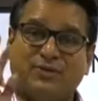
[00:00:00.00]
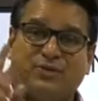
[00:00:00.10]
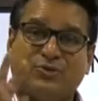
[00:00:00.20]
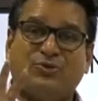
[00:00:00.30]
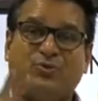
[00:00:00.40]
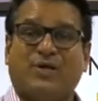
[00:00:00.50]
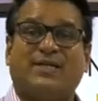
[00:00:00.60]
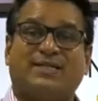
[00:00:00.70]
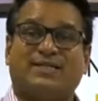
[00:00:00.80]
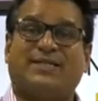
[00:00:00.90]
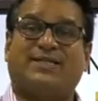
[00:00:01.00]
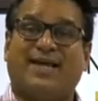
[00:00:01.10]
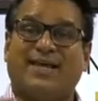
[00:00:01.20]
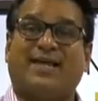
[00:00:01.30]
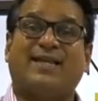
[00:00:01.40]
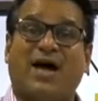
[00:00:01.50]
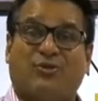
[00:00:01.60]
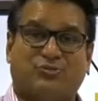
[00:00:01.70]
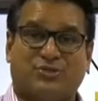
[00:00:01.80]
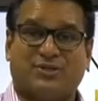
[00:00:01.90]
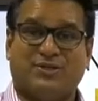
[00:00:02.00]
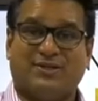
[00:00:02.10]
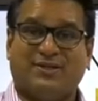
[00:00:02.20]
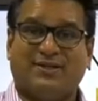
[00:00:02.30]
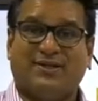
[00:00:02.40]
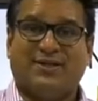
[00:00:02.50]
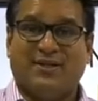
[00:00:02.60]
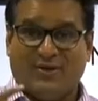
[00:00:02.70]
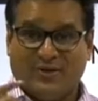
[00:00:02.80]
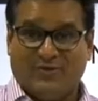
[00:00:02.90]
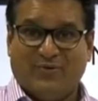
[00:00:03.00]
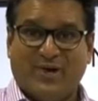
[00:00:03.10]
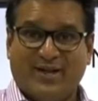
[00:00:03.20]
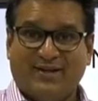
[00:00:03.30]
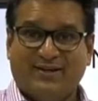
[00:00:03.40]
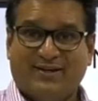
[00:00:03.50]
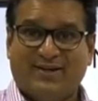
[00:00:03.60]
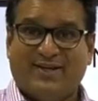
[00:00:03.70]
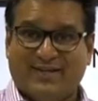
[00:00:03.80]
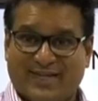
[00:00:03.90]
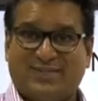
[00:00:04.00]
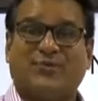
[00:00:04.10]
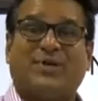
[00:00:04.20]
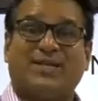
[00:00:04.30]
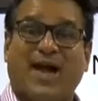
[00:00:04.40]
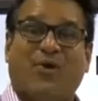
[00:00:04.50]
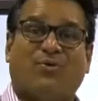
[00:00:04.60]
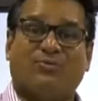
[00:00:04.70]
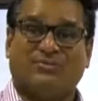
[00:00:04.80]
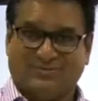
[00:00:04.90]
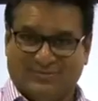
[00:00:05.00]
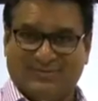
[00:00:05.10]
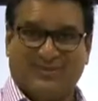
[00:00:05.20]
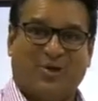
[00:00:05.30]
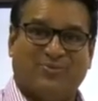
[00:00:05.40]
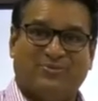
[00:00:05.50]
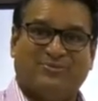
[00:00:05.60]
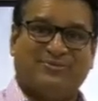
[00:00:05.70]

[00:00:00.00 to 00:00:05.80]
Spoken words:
two words that are nouns. If you're ready, let's do it now. Go.